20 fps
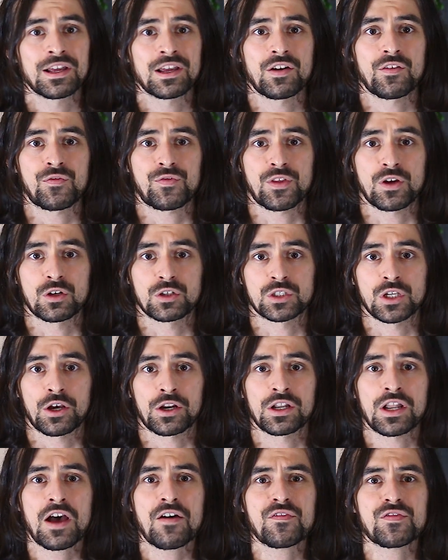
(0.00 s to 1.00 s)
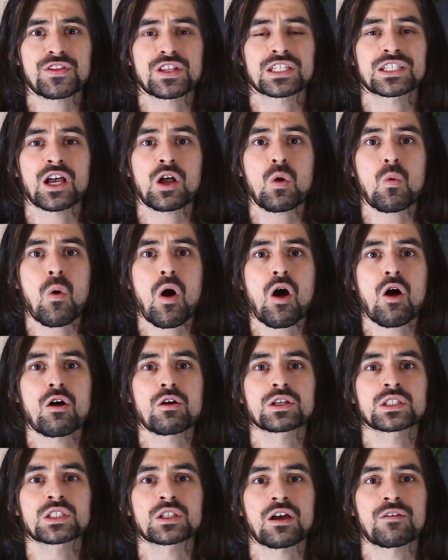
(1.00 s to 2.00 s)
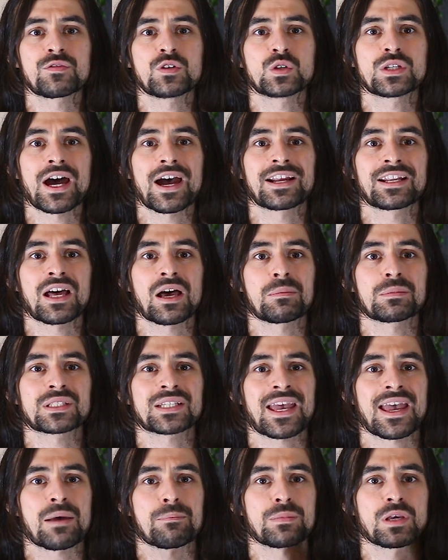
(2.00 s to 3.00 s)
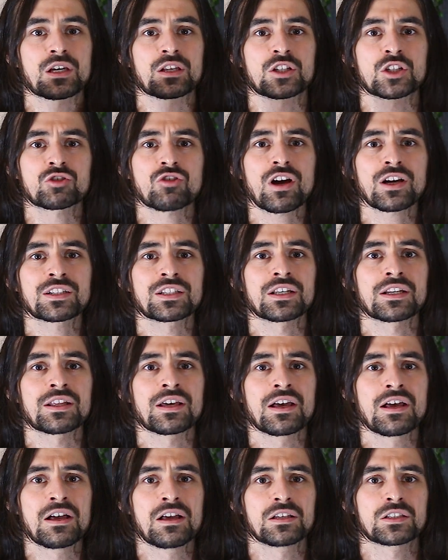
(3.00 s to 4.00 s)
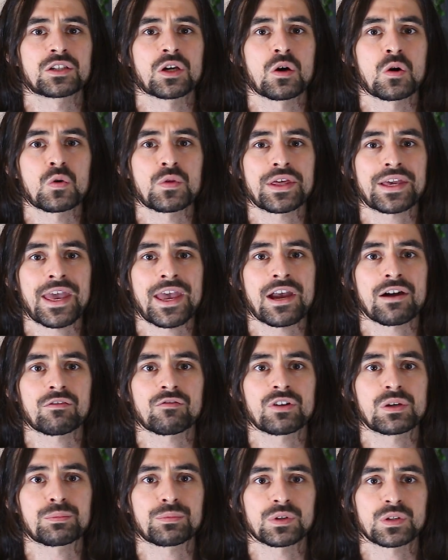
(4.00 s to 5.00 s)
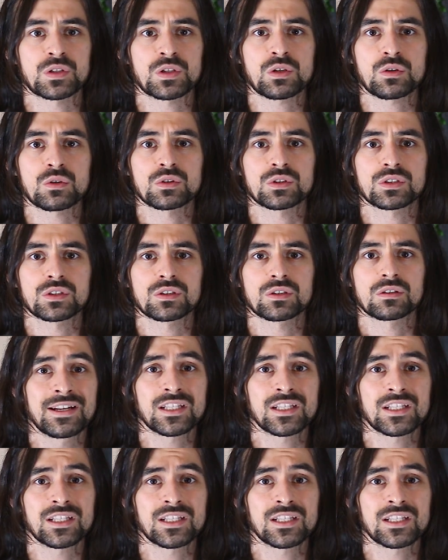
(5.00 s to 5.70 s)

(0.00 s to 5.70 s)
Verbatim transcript: If there's not enough, the cell walls of new diatoms can't be constructed, so they can't reproduce.